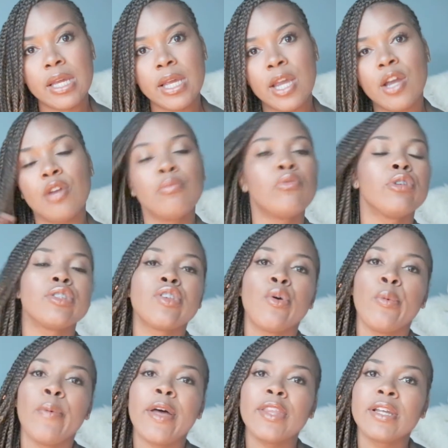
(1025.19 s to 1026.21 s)
cared more
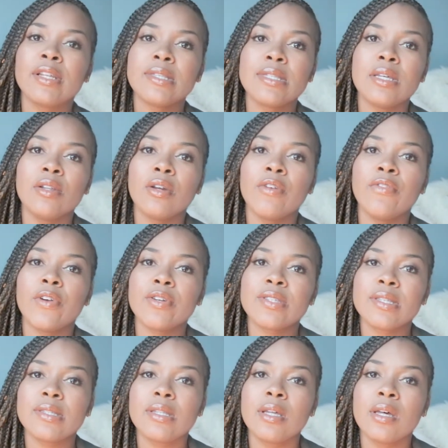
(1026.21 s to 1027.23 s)
so about the concealer
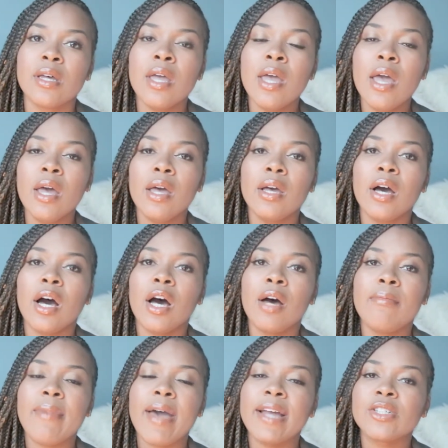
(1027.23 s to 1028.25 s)
versus the
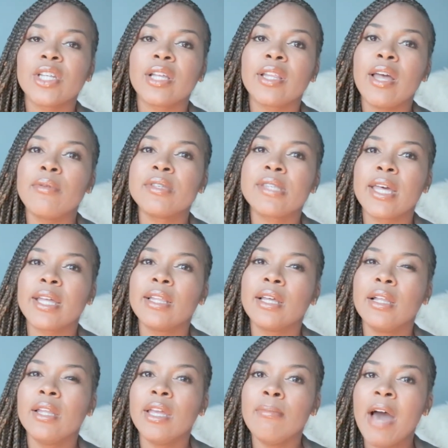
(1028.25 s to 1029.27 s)
matchstick that was like the
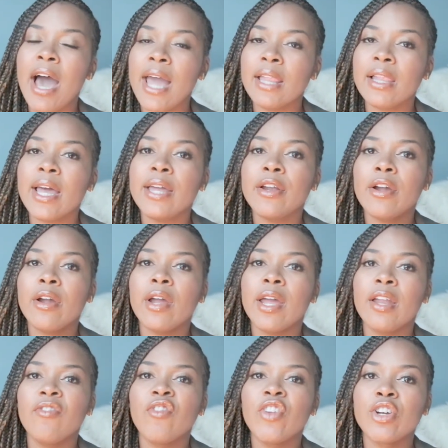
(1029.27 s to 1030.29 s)
gleam highlighter
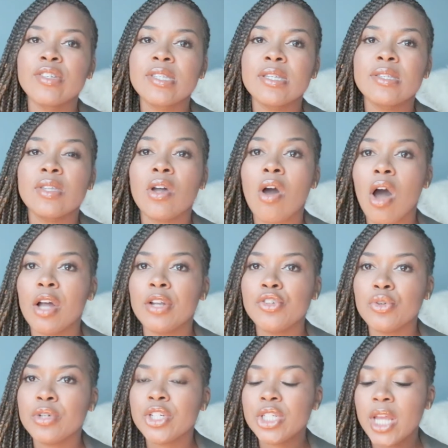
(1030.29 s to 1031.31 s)
and versus the
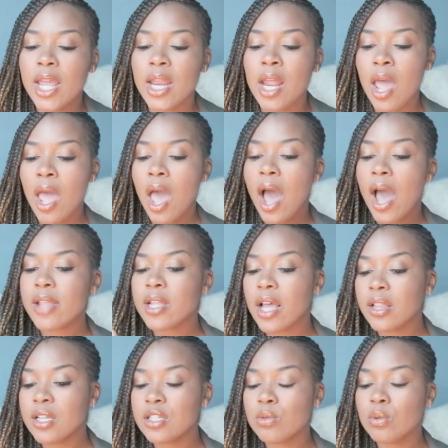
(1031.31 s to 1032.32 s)
contour shade. I
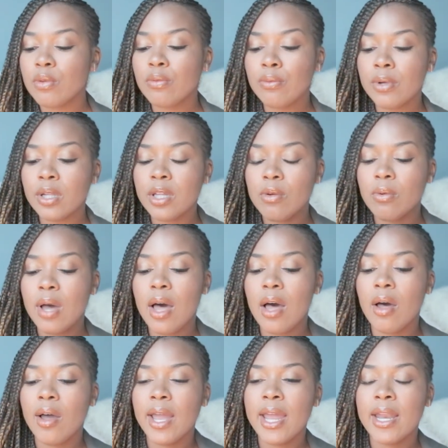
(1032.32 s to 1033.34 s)
thought these were really
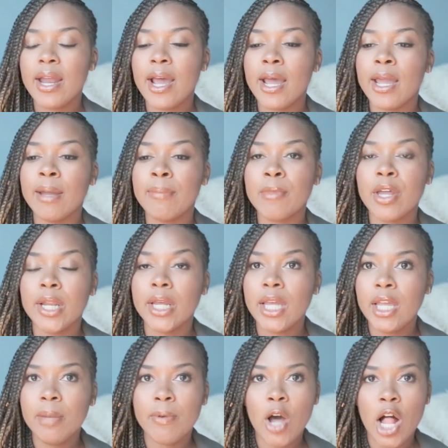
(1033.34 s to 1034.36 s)
well, and I'm gonna
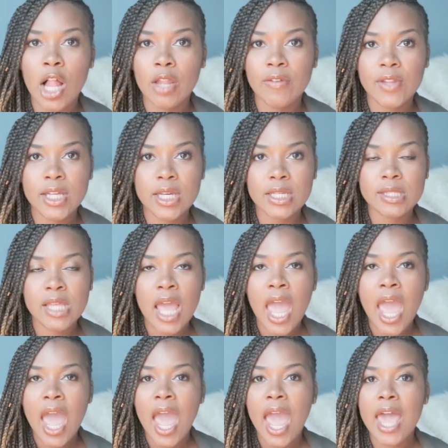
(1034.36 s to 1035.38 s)
keep all of these.
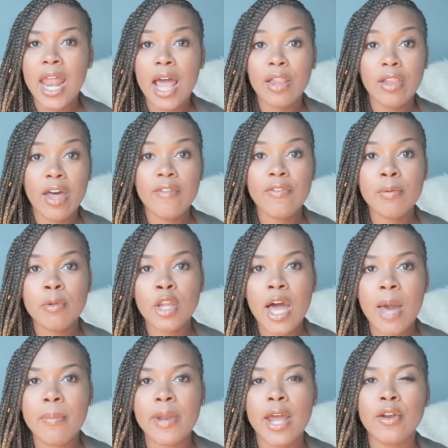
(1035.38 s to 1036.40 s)
And I love them a
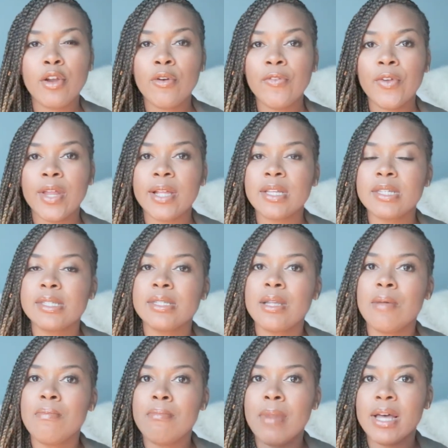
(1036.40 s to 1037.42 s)
lot, but I don't feel like this is
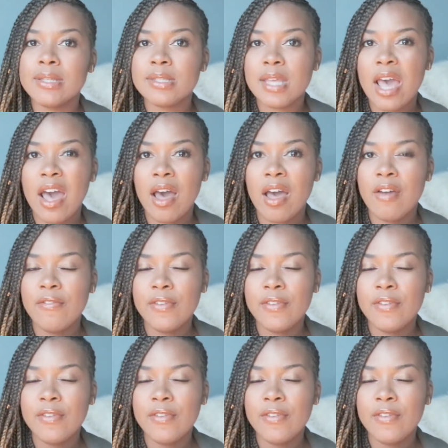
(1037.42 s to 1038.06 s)
a must-have.